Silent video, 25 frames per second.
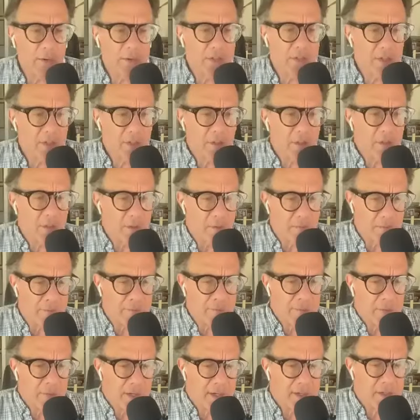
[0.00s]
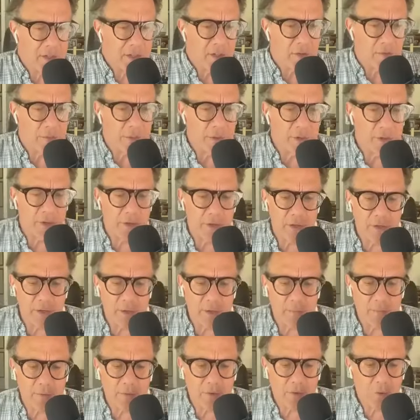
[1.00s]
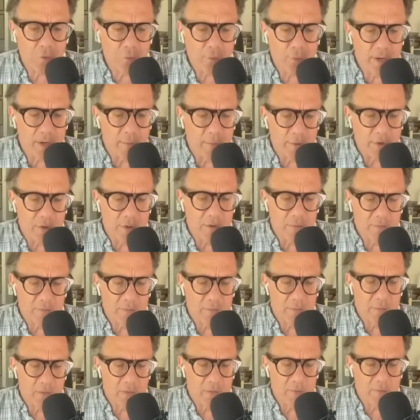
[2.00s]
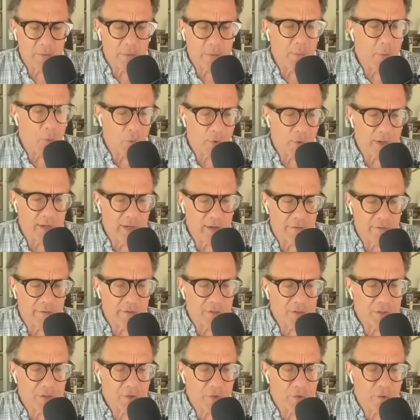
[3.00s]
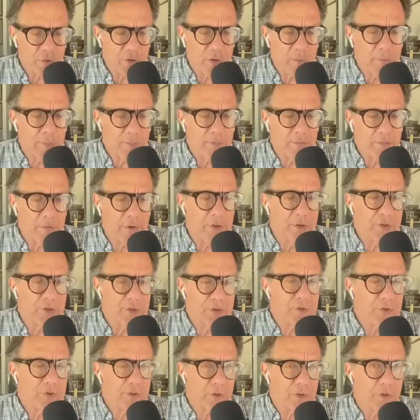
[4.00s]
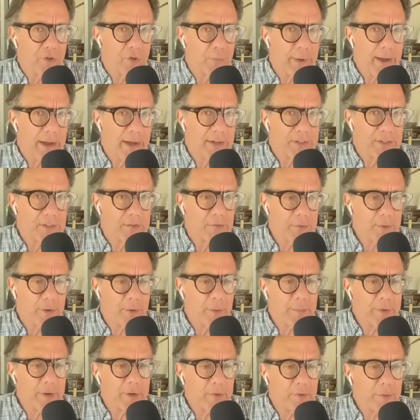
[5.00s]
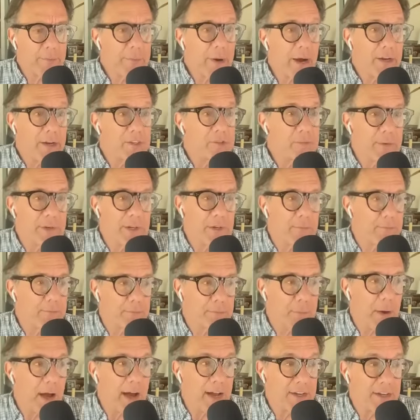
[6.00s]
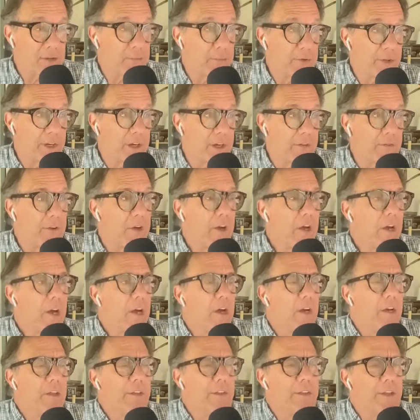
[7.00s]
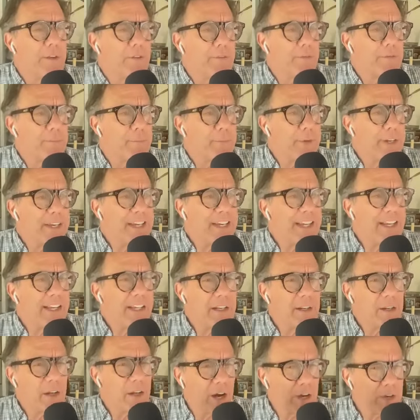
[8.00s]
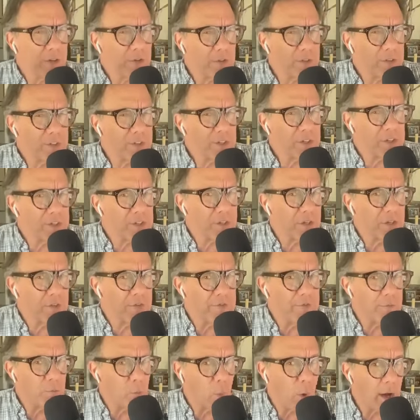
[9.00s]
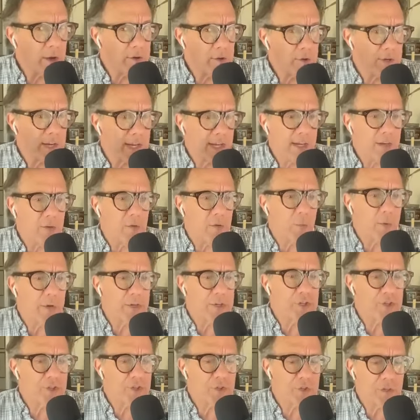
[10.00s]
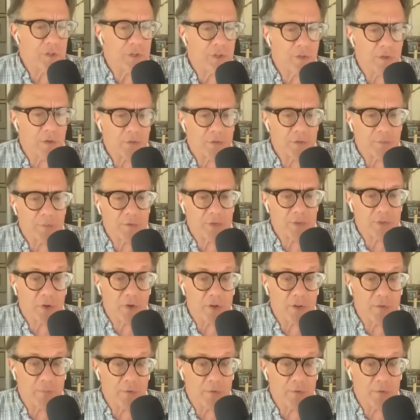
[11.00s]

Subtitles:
until the credible reporting of this story reaches critical mass. I mean, it reminds me possibly of the beginning utterances of Watergate, which, started